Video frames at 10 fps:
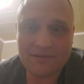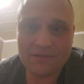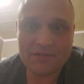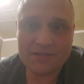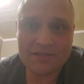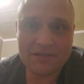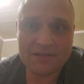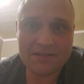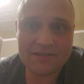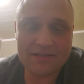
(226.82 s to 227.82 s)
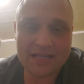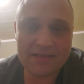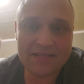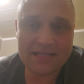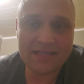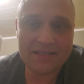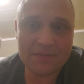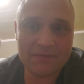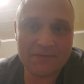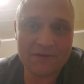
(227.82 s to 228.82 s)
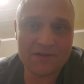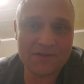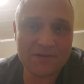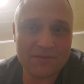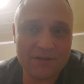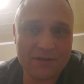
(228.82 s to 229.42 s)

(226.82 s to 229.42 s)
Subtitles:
just to say that they did something first, or